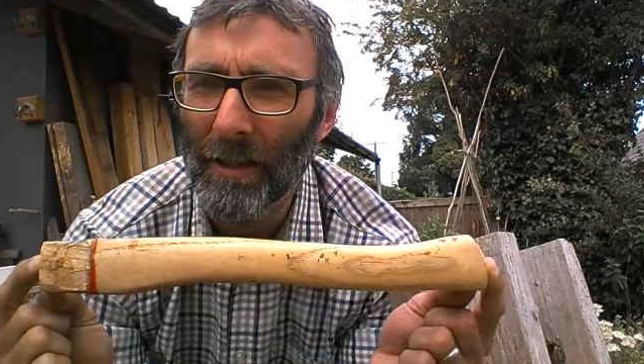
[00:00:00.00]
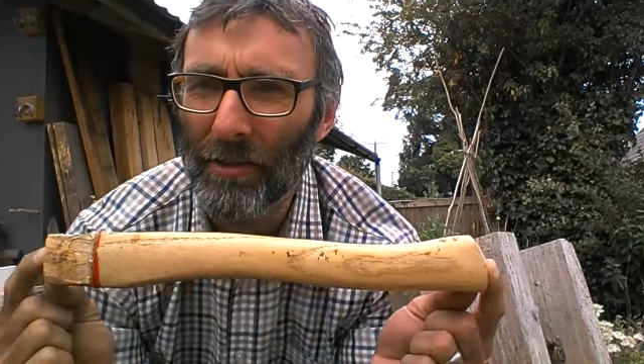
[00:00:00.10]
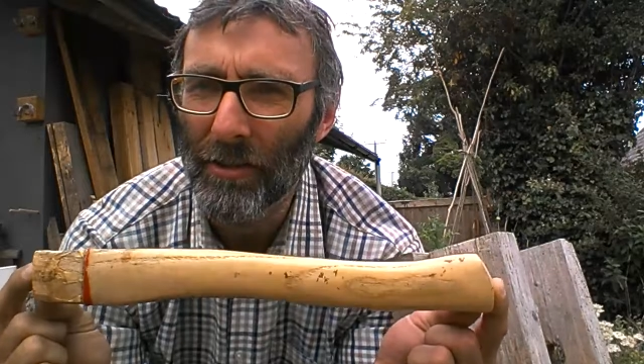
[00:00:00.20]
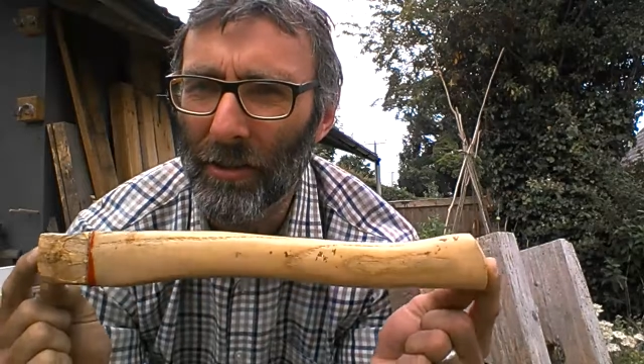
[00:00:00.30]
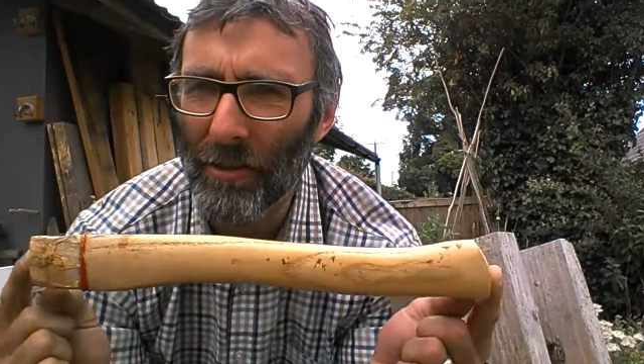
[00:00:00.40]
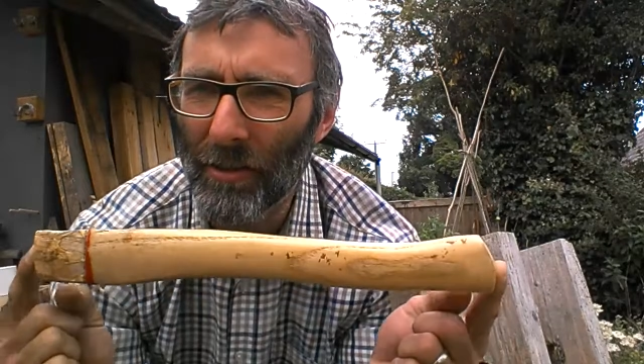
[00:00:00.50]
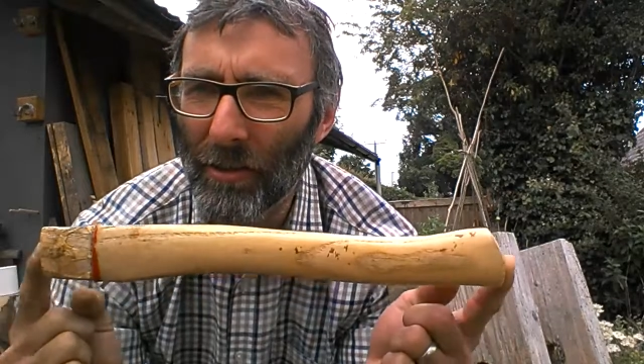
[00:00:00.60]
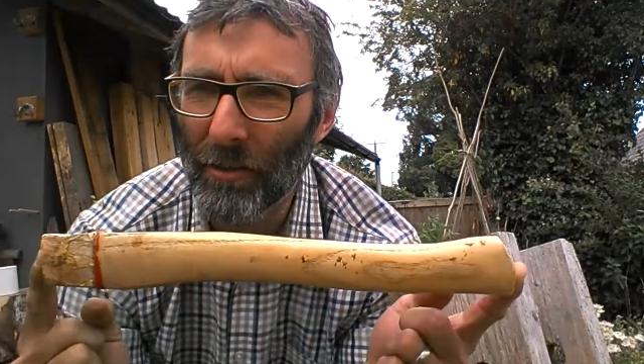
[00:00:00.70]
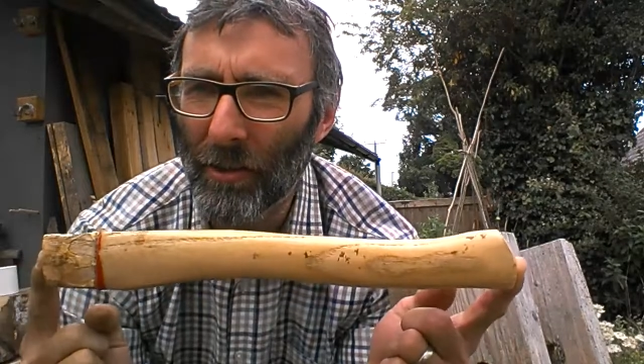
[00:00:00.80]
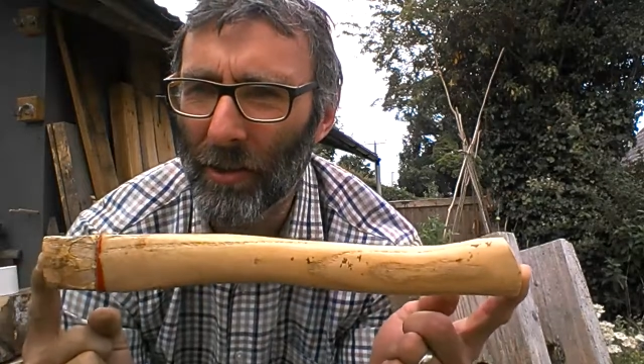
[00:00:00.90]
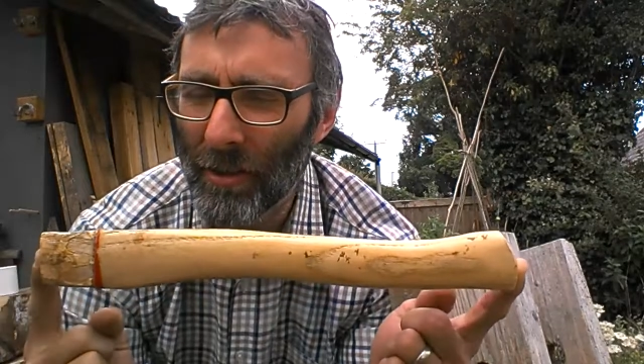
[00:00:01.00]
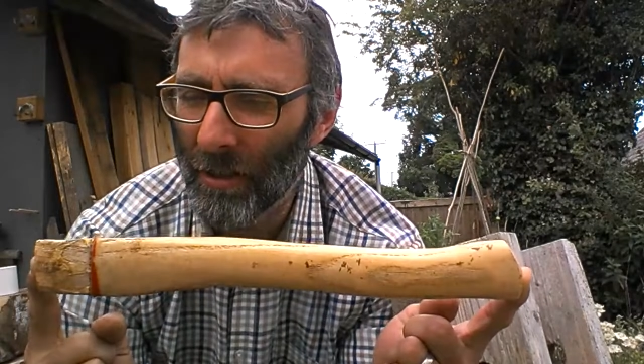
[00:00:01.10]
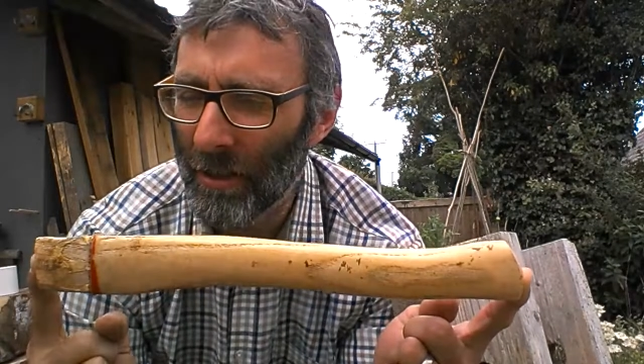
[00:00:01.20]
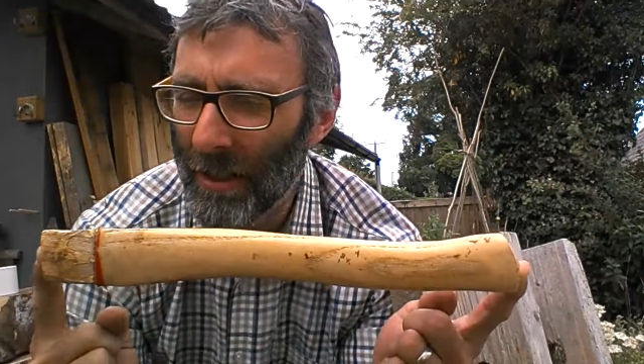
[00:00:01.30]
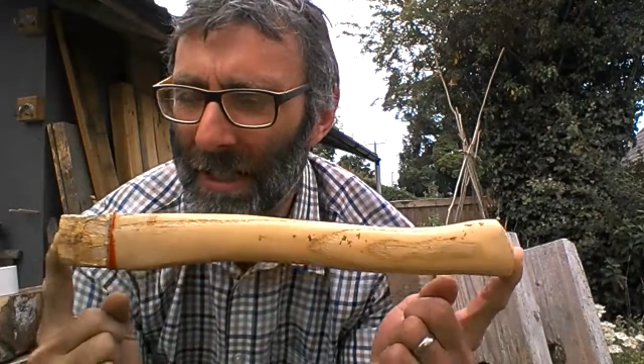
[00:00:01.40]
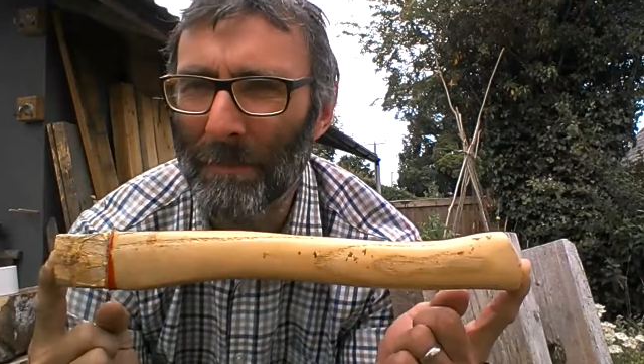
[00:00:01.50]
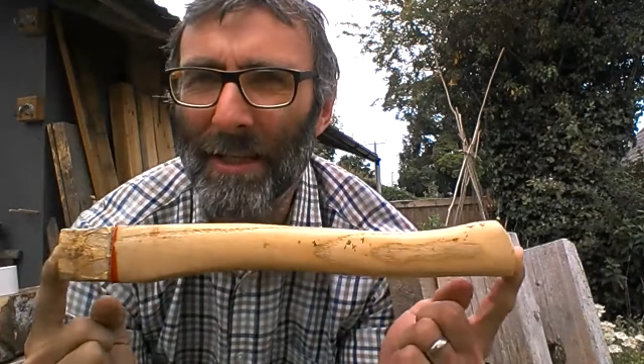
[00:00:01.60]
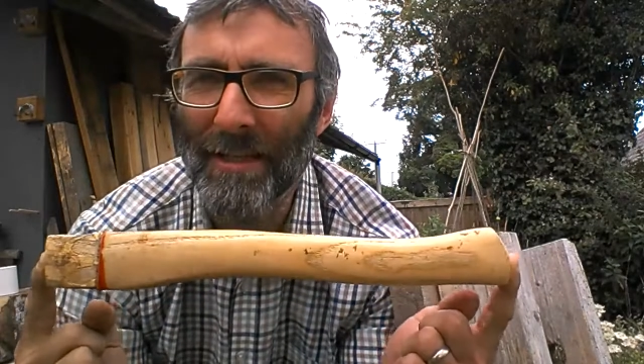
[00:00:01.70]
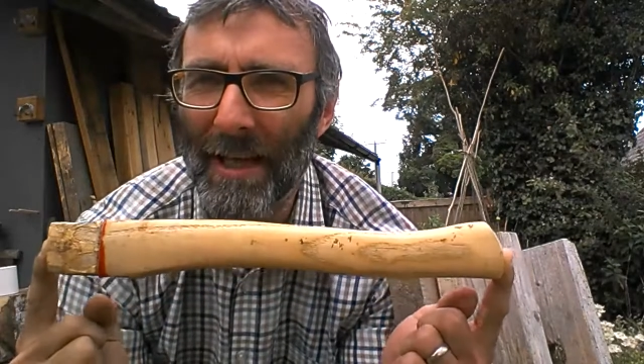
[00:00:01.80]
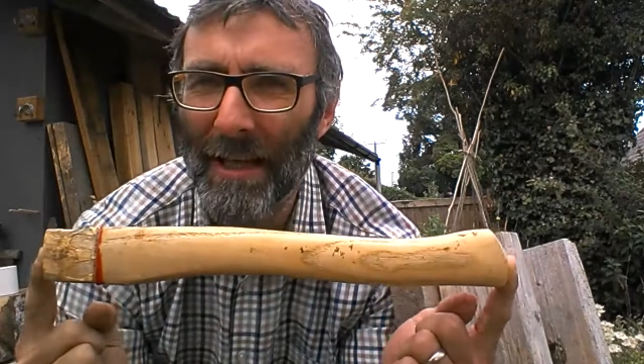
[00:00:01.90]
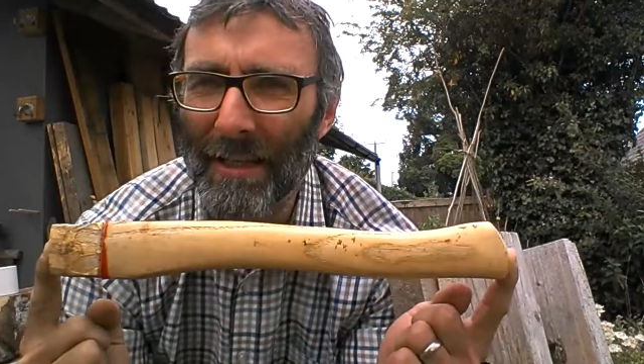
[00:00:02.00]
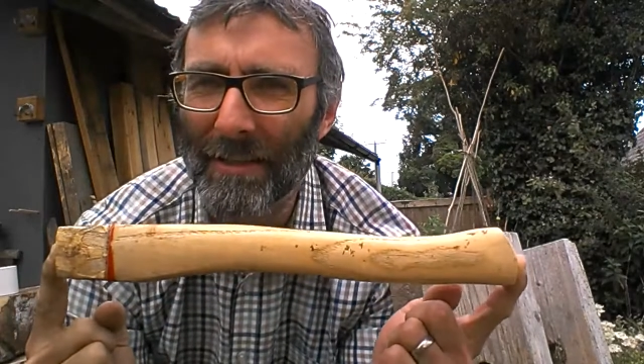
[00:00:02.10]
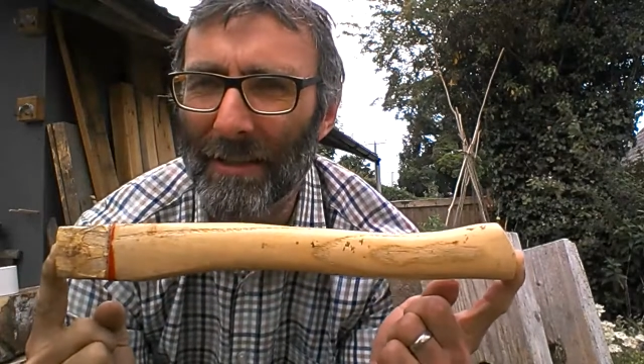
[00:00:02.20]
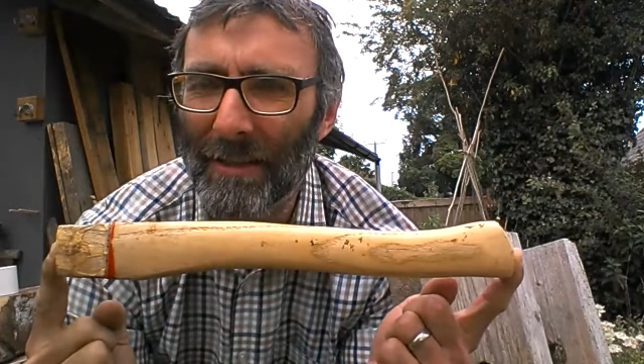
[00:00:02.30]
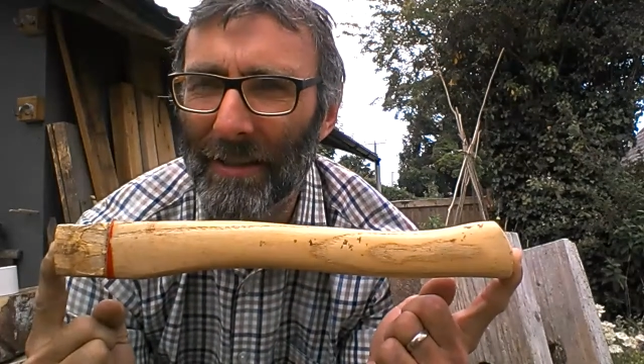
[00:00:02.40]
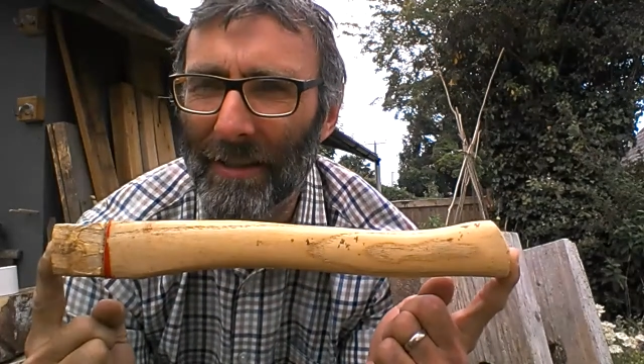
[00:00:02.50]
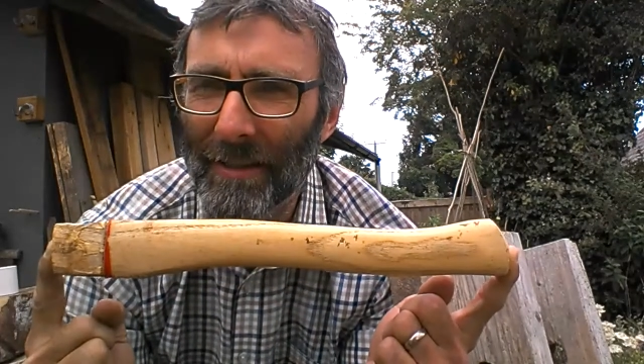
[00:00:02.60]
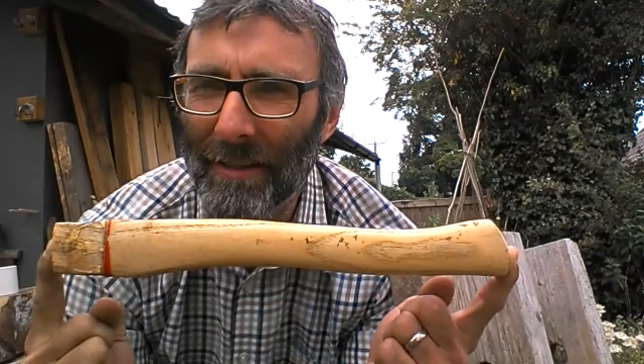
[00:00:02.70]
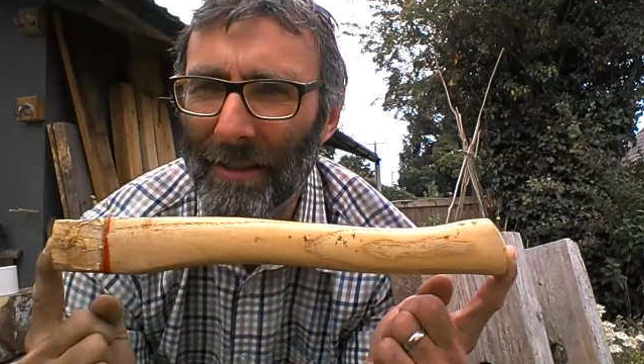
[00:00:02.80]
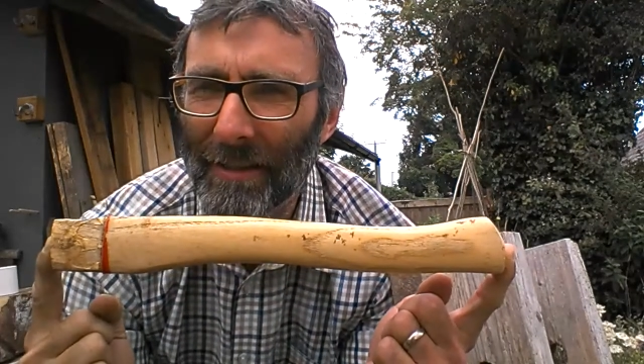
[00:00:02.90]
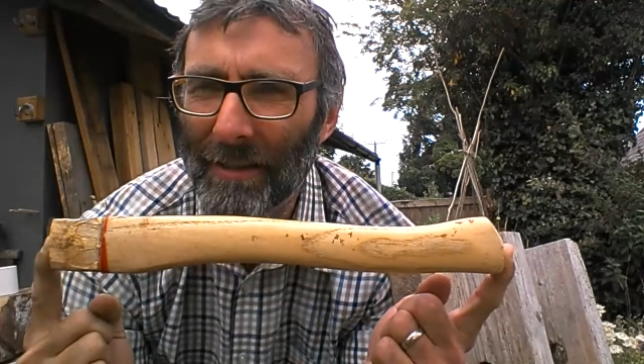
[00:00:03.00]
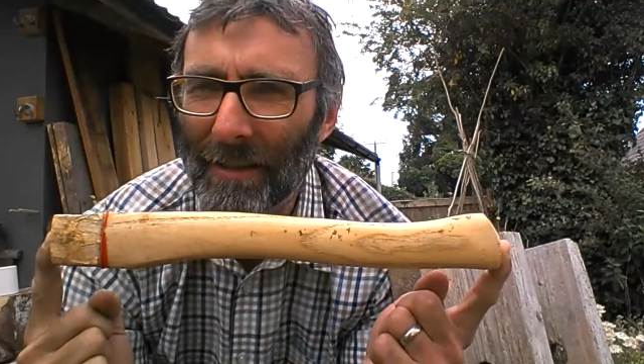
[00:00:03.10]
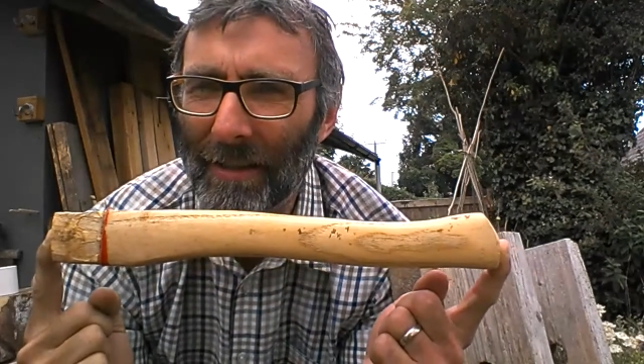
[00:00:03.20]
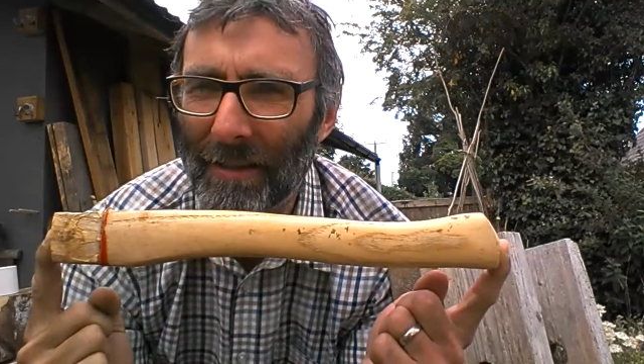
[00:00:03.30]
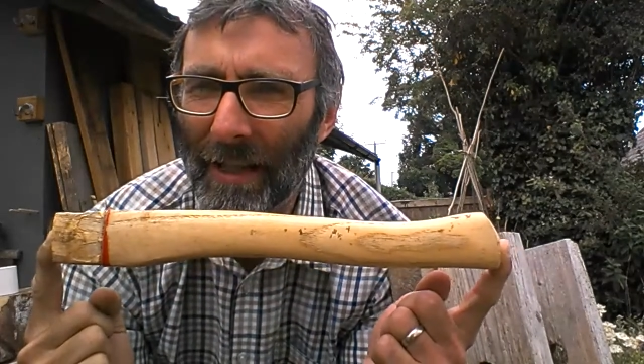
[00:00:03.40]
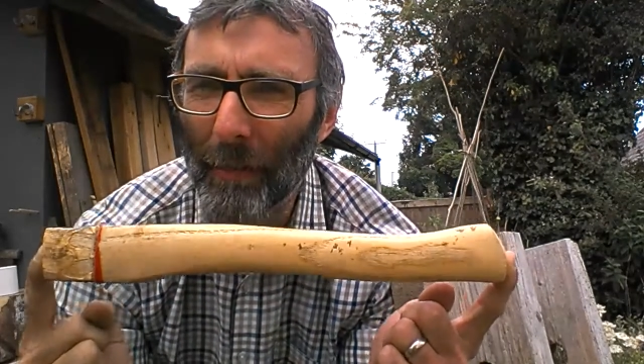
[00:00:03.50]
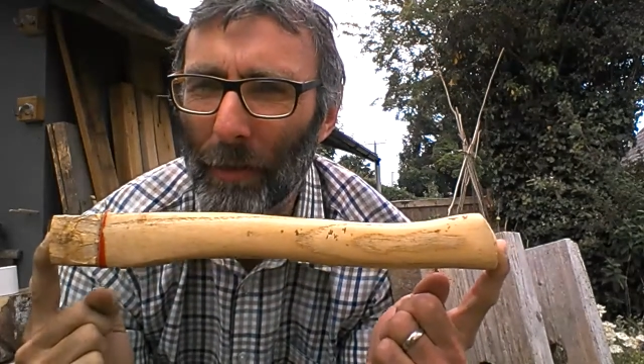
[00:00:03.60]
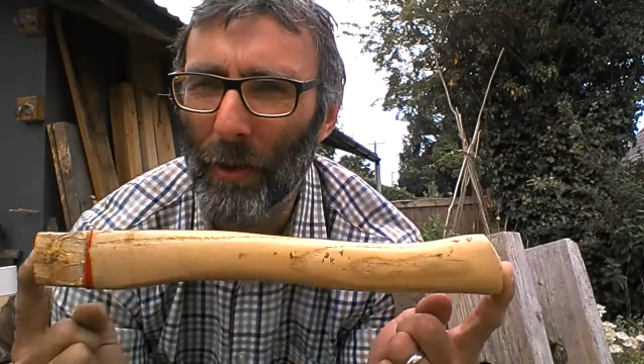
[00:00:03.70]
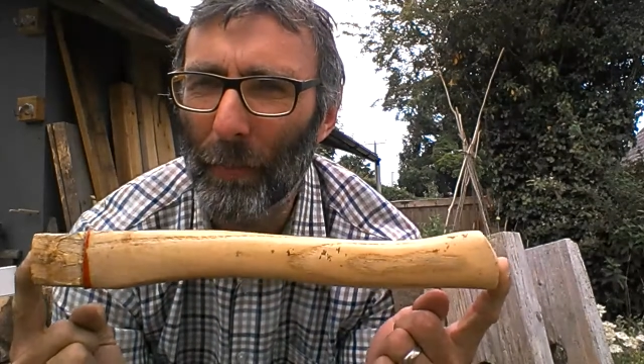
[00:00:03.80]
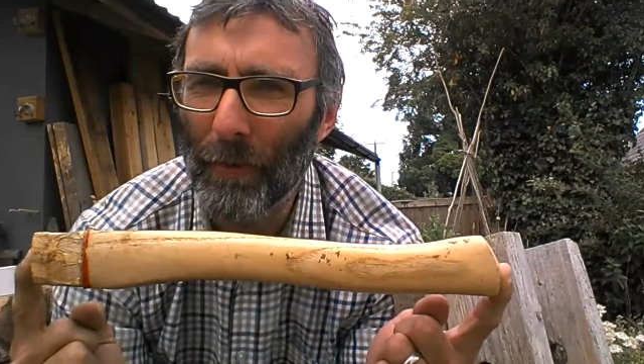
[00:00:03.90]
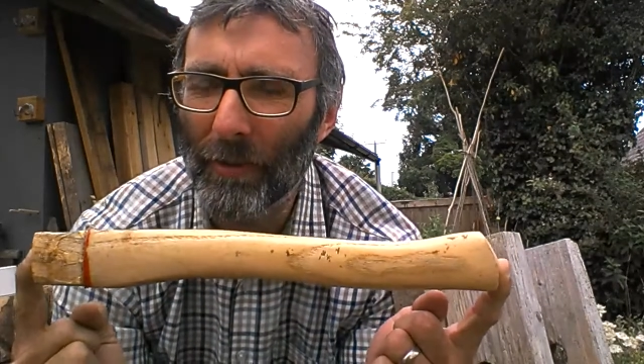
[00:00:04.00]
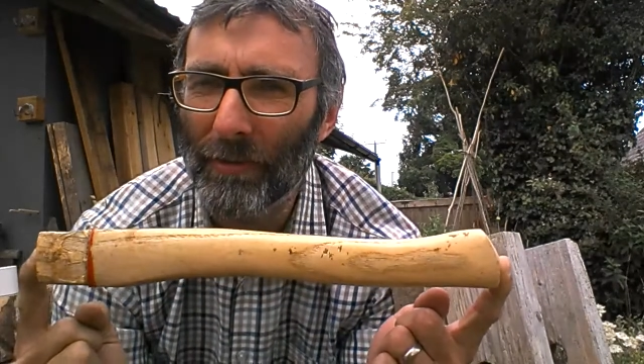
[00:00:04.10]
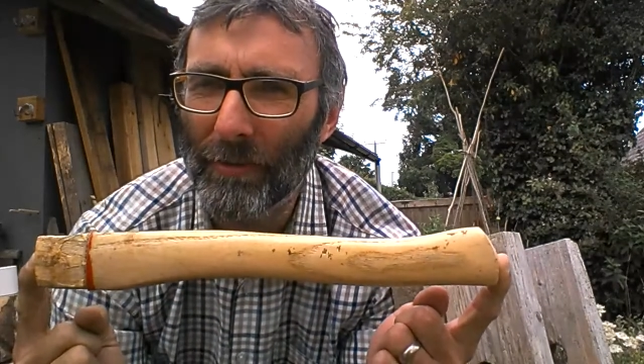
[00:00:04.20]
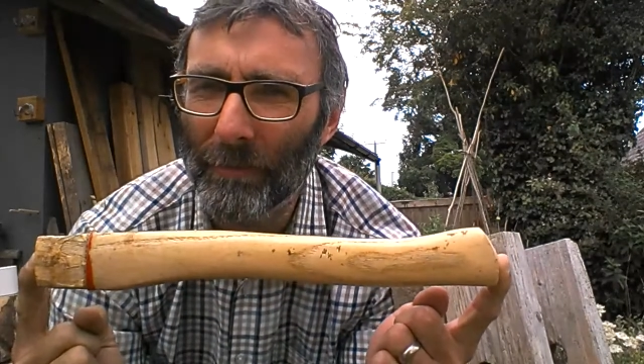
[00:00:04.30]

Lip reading: so that you can imitate that purpose.